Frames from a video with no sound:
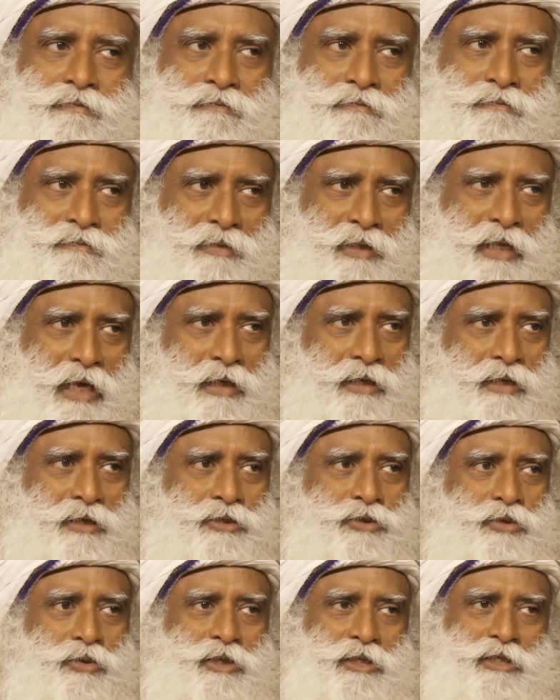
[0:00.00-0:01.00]
that
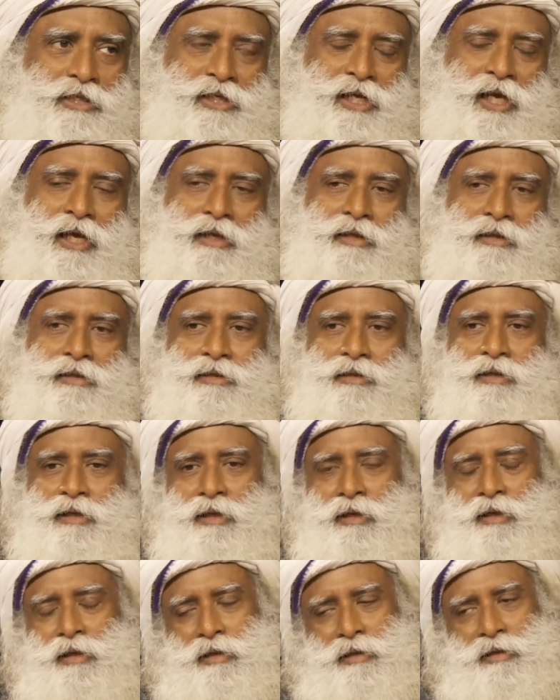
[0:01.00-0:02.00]
is your intent,
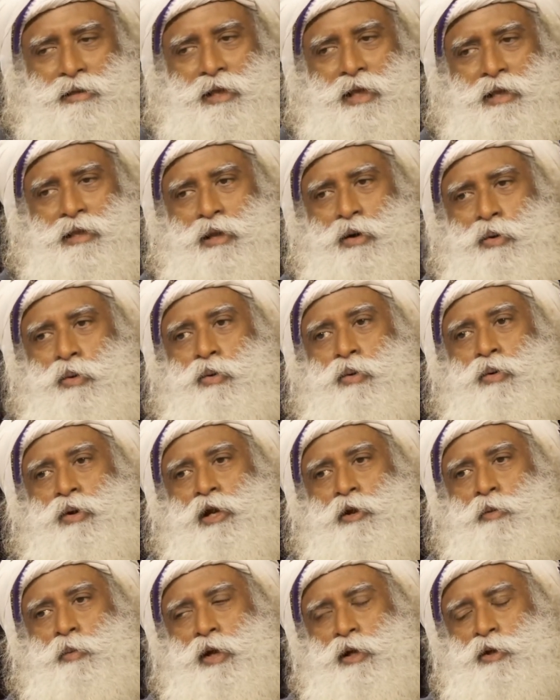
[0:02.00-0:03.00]
then the
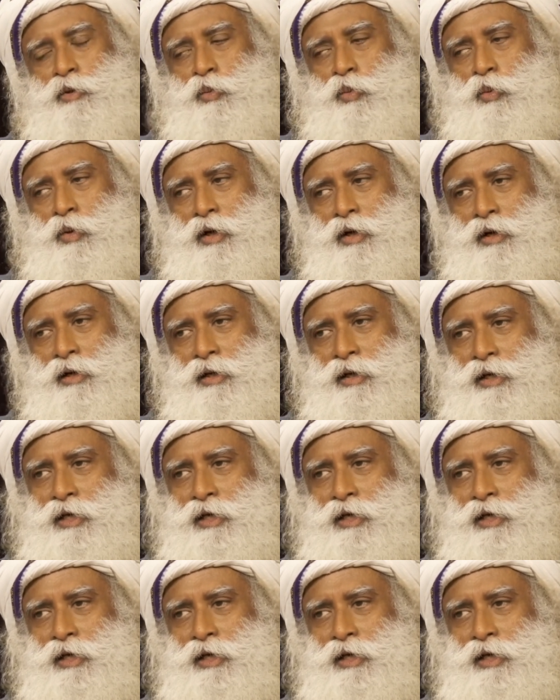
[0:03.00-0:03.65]
only way to work